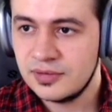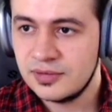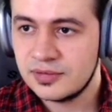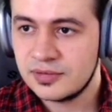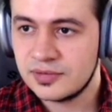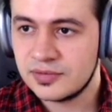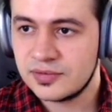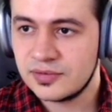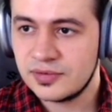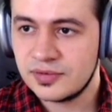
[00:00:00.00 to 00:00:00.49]

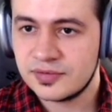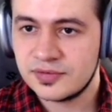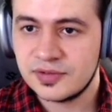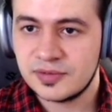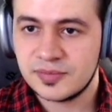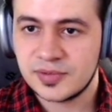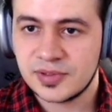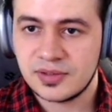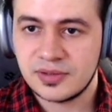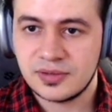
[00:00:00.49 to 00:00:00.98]
Does not
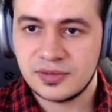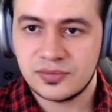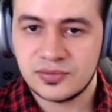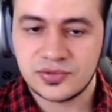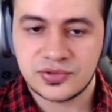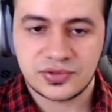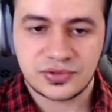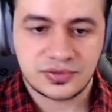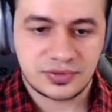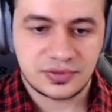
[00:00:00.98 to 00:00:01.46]
accept a
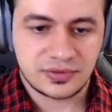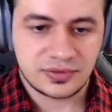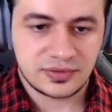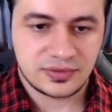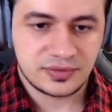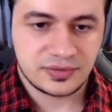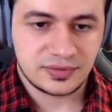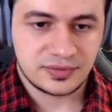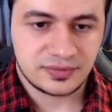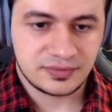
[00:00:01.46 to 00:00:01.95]
closure.
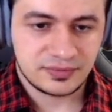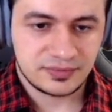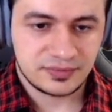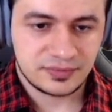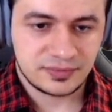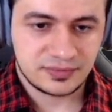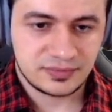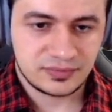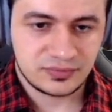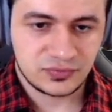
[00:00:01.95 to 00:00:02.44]

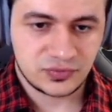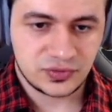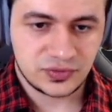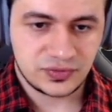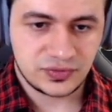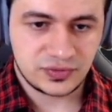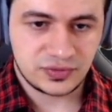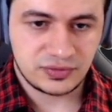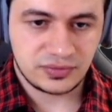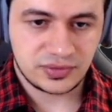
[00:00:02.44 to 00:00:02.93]

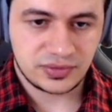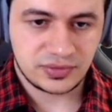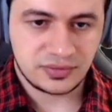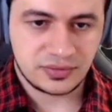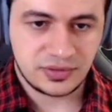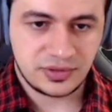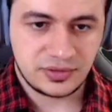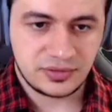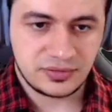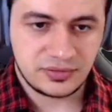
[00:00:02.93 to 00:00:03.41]
What's going on
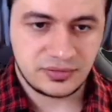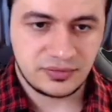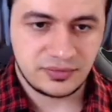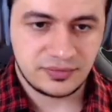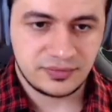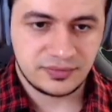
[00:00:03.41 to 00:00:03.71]
here?